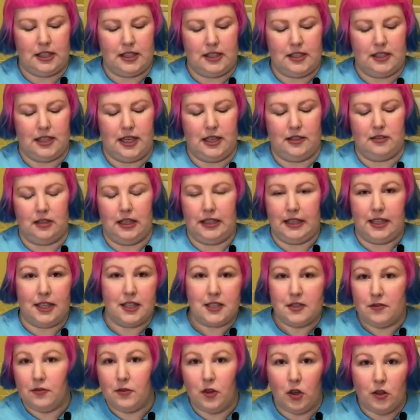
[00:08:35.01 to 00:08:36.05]
It's that, I
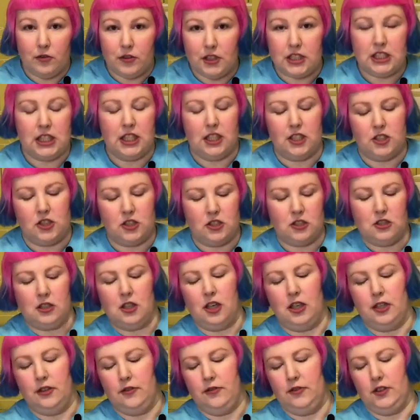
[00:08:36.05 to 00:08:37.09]
guess, velvet touch
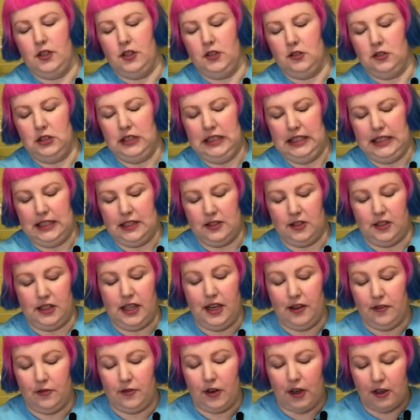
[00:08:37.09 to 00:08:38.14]
kind of feel. So
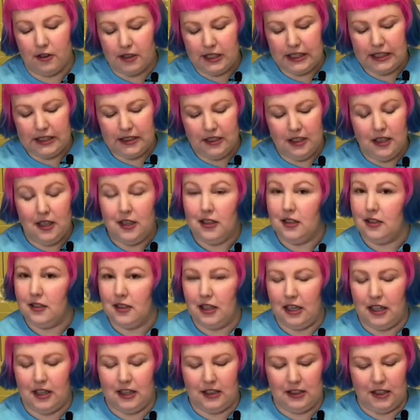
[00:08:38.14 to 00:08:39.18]
yeah, very
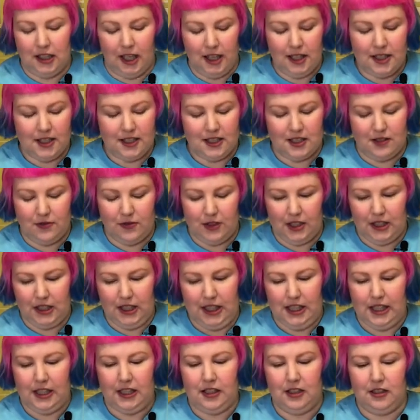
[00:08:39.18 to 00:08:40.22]
uh, luxe
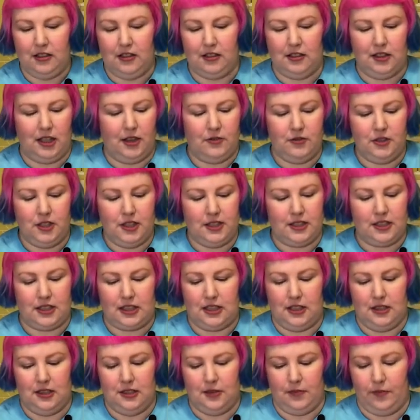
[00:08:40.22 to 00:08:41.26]
feeling, love it.
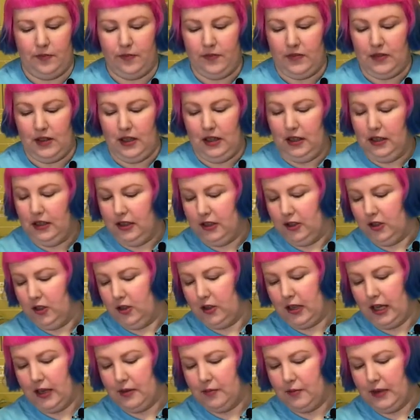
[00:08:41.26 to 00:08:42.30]
Um, you
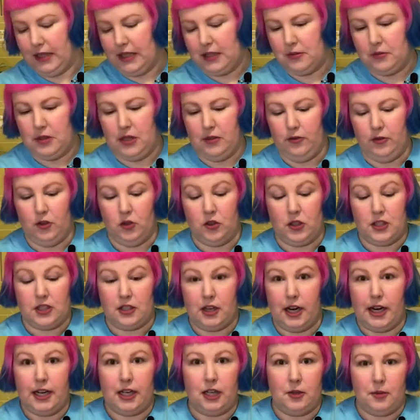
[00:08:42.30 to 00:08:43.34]
know, that makes me feel
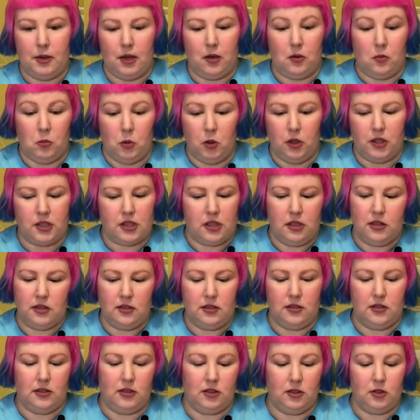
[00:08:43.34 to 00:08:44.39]
excited about what
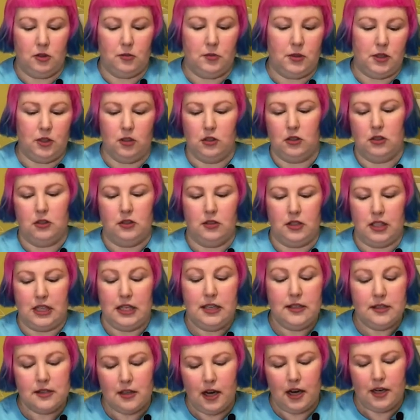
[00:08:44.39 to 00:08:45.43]
could be on the
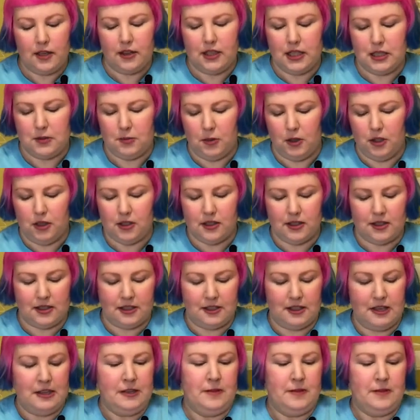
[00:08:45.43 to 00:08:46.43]
inside of this box.